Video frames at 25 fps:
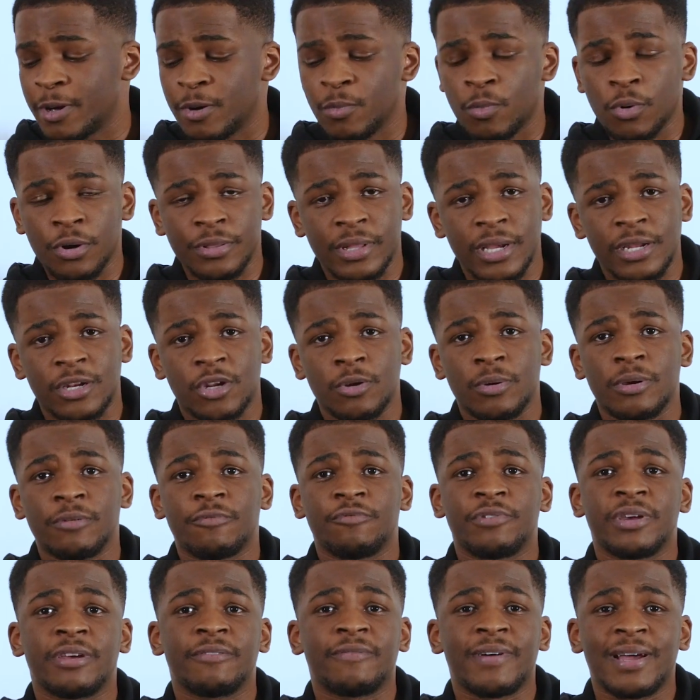what they're doing,
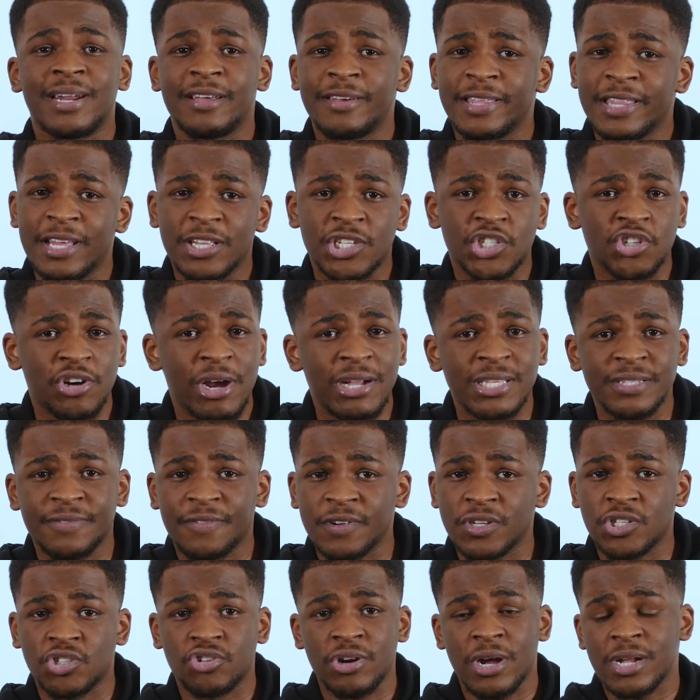reevaluate their
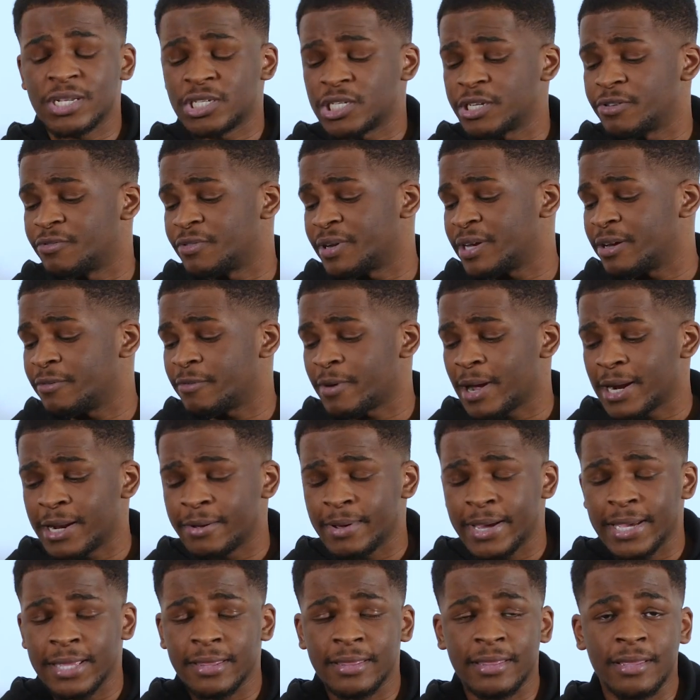transfer strategy,
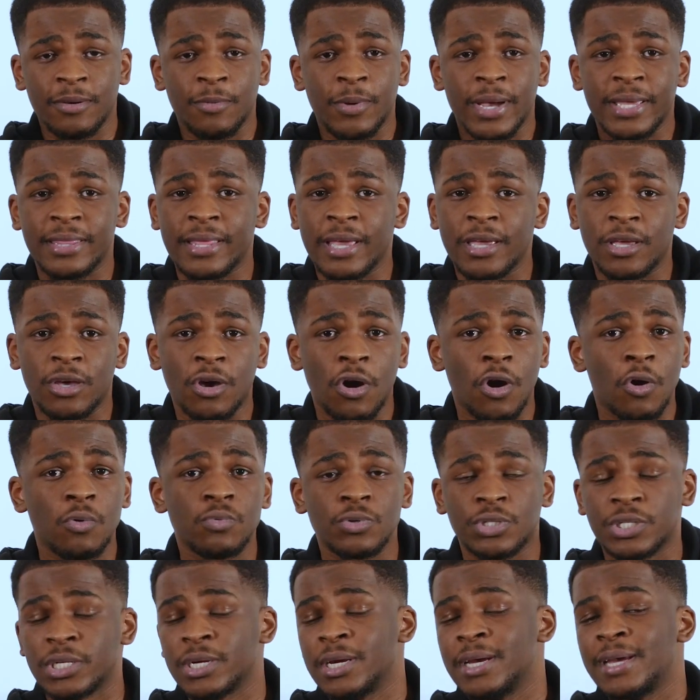reevaluate the way they
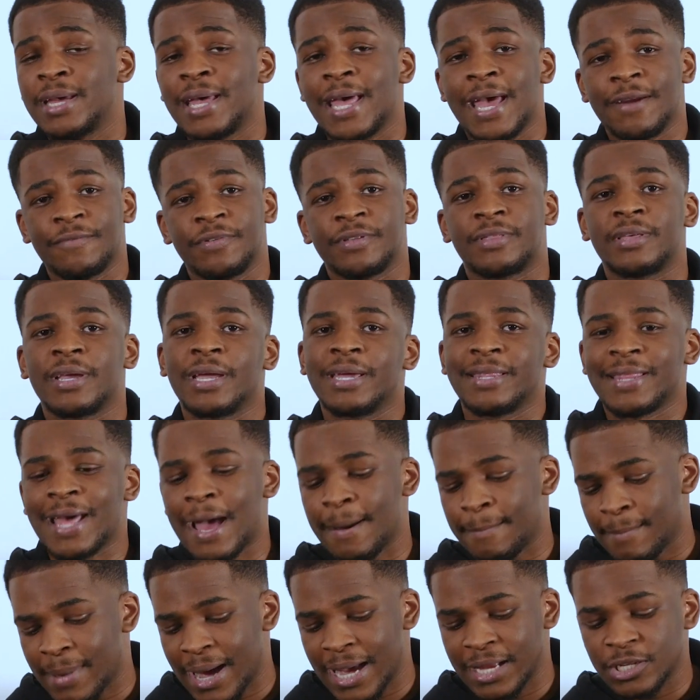coach, everything. And
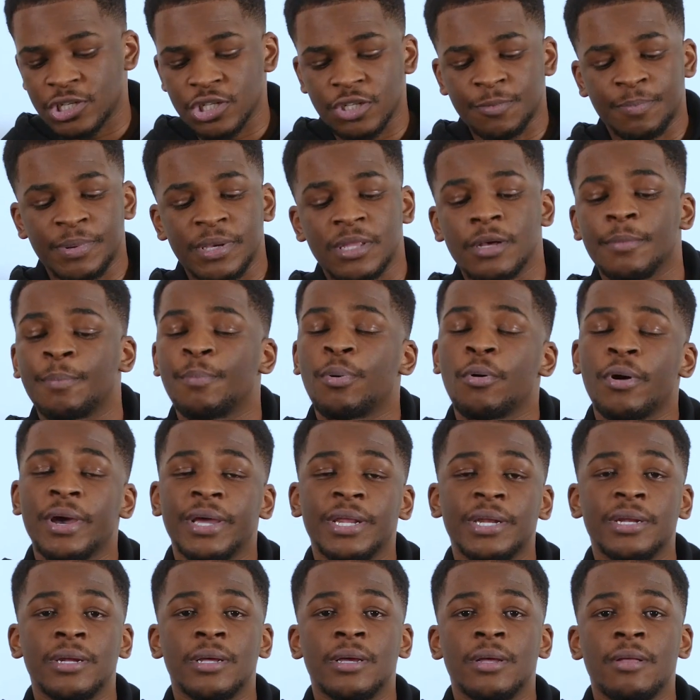that might just be the
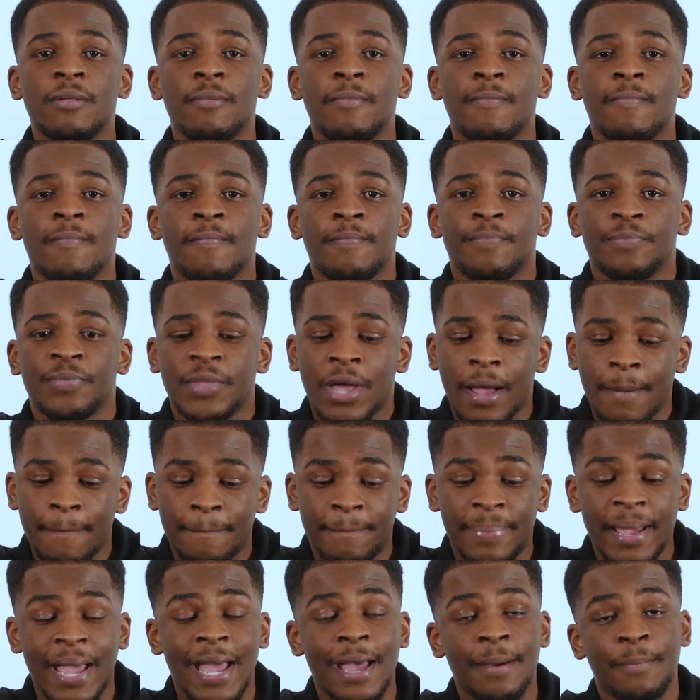point
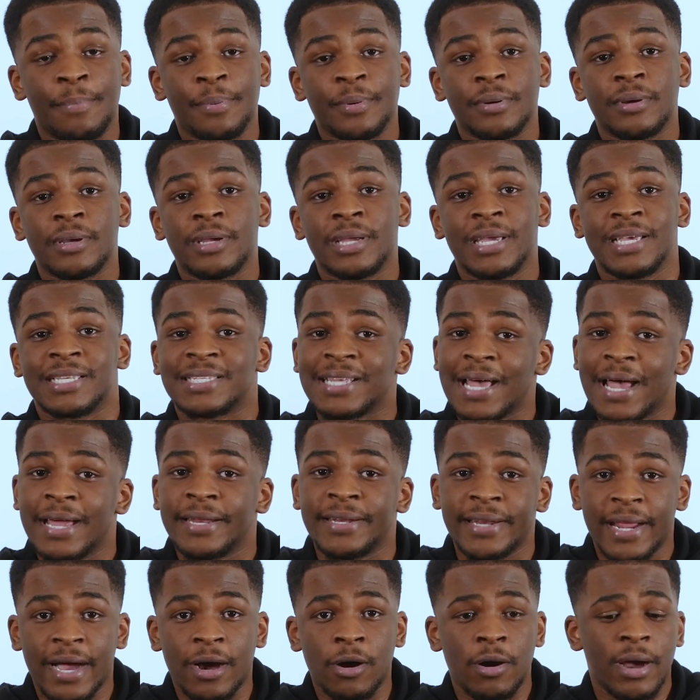that Pep is at
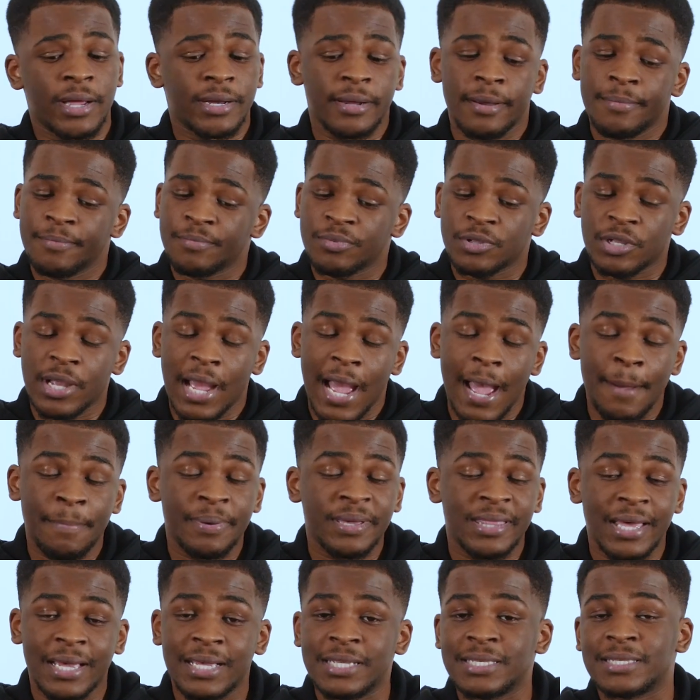now. And I'm
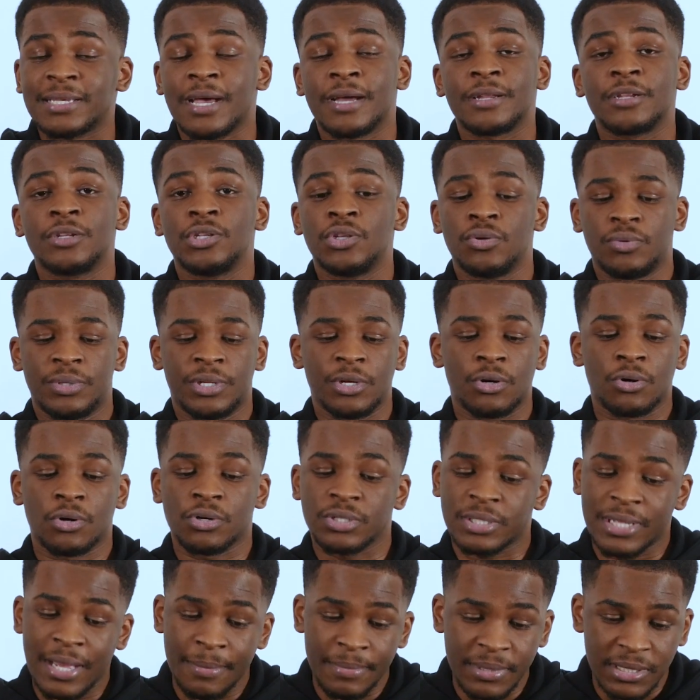happy that he signed a new deal
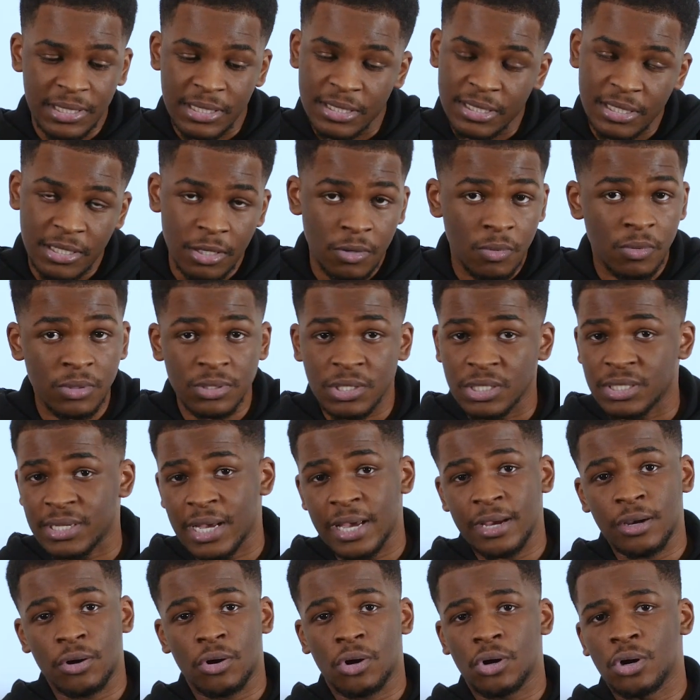because that means he still wants to
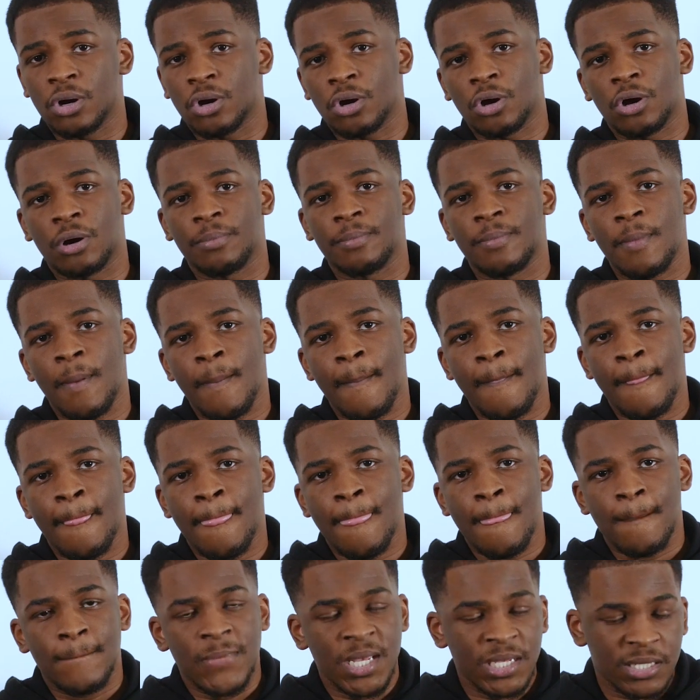take on Klopp.
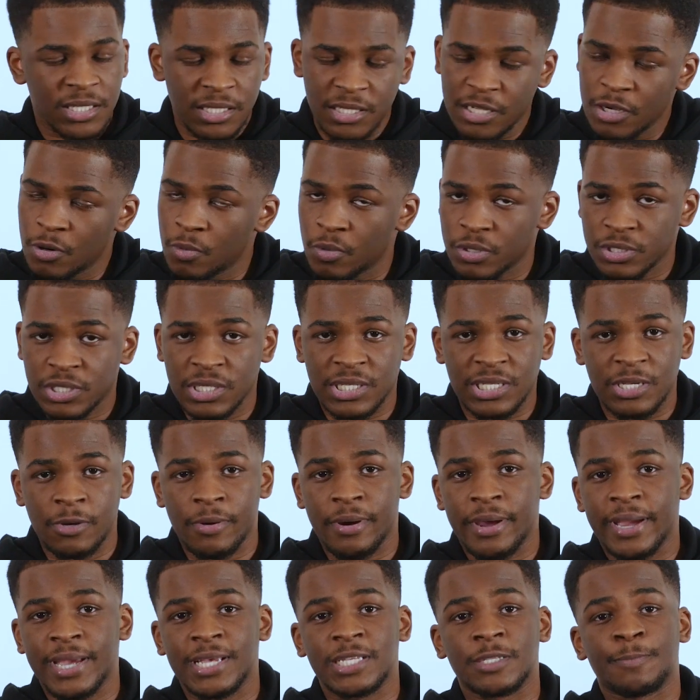He still wants to see
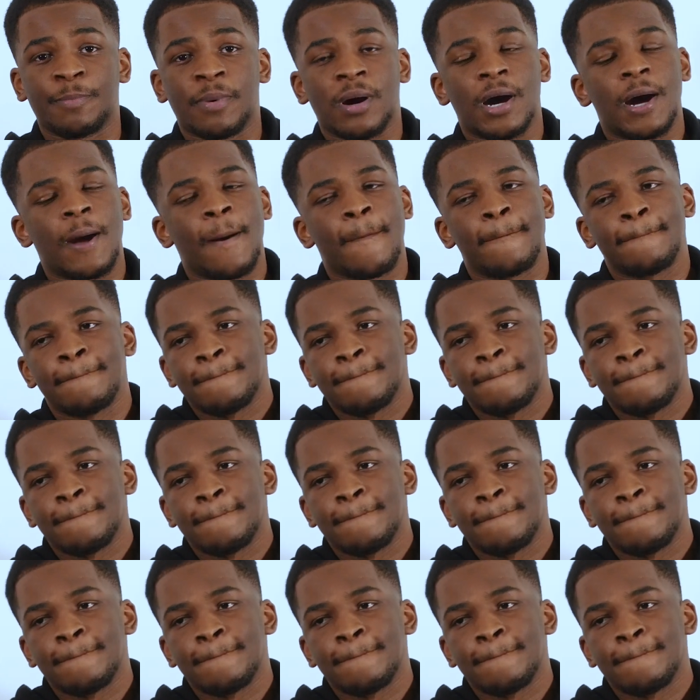where it is, but